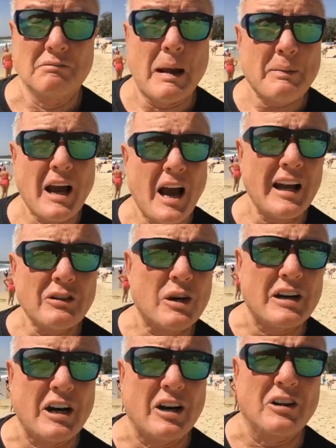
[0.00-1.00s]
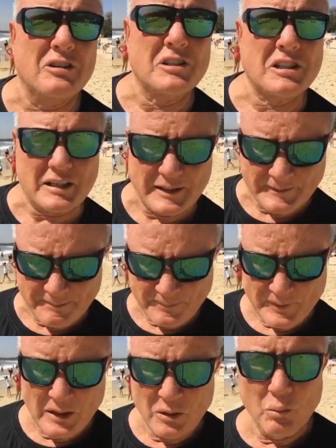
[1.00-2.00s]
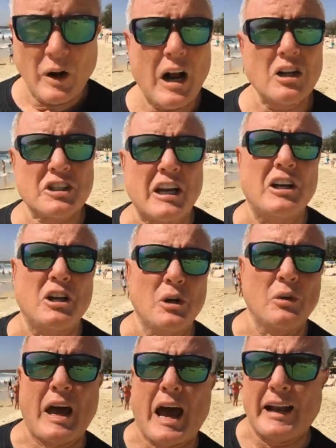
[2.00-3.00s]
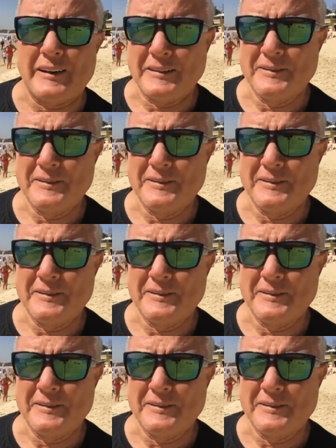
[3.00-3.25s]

maybe one hundred years. Where else can you do that?